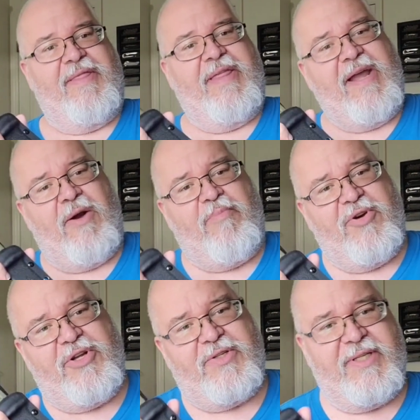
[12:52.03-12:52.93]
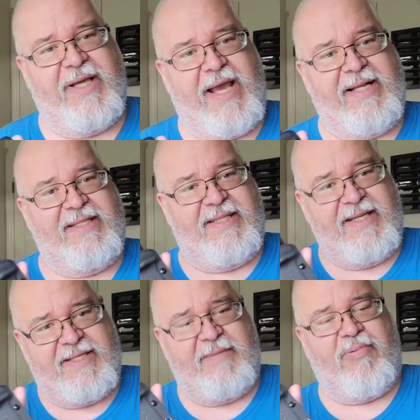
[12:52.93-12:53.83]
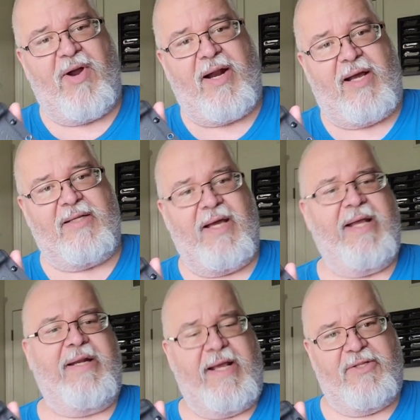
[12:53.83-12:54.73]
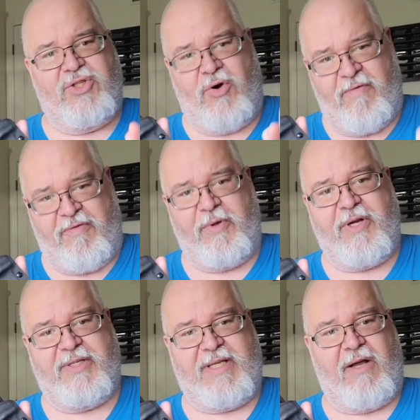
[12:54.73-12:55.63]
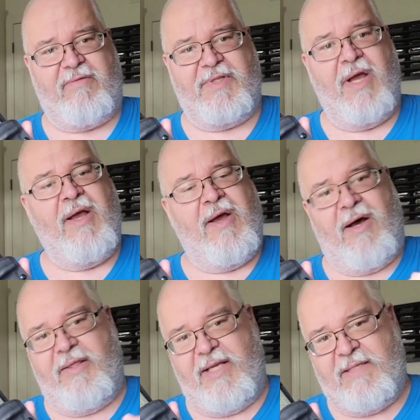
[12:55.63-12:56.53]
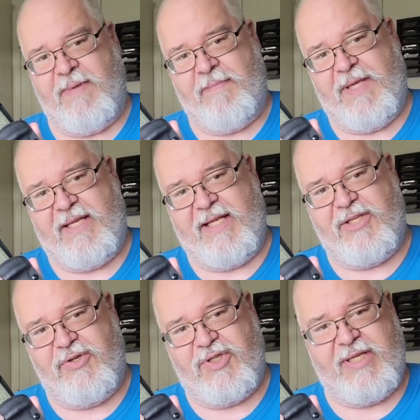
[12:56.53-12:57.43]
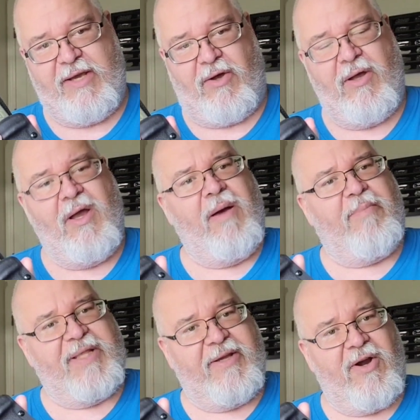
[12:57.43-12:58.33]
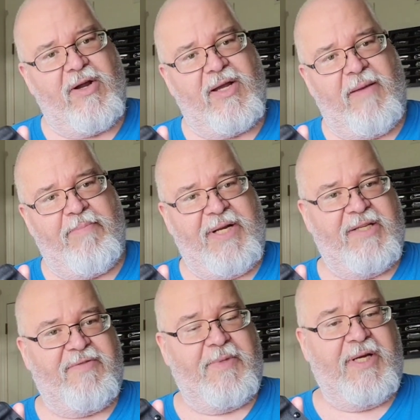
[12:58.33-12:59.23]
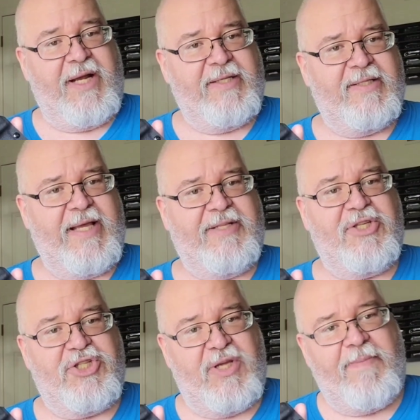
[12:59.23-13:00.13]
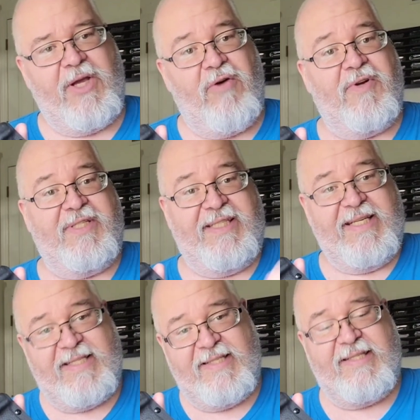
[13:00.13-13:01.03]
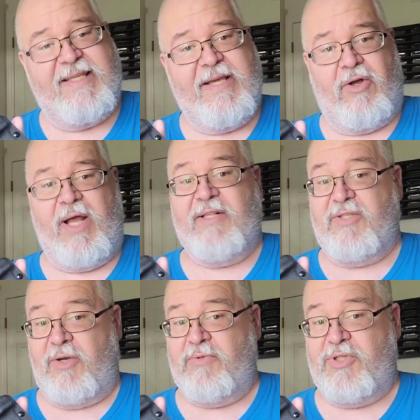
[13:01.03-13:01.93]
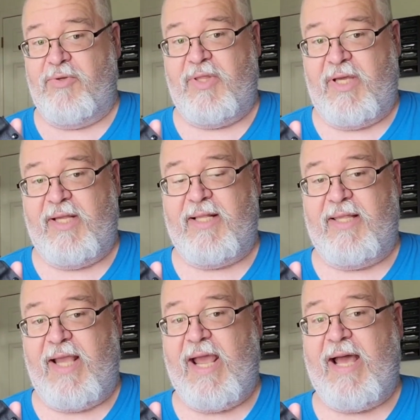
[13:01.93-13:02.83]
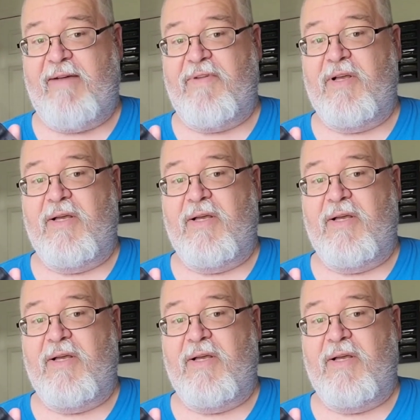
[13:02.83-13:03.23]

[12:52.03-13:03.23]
they're producing a decent product, and don't fool yourselves. This may be D2 steel, but there are companies from the United States shipping over decent steel, and don't you think that they have